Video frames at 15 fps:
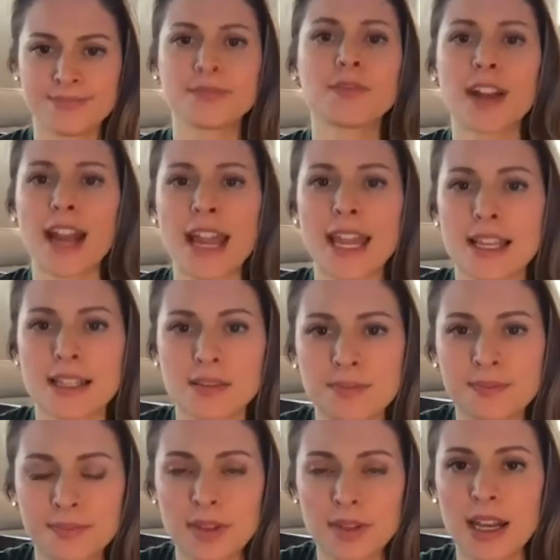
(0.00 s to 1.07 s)
Right. It's
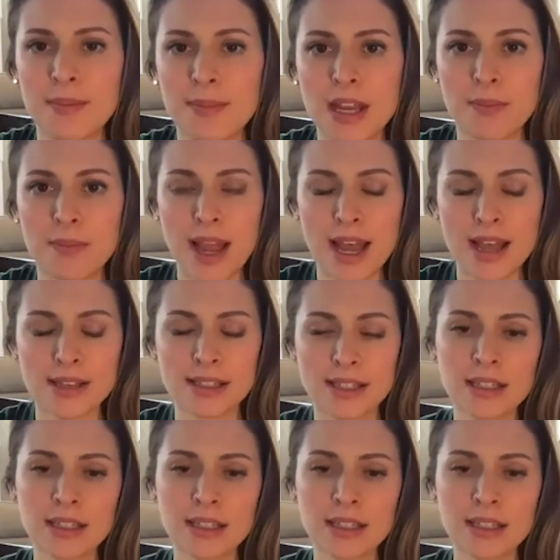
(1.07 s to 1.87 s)
going to be your best.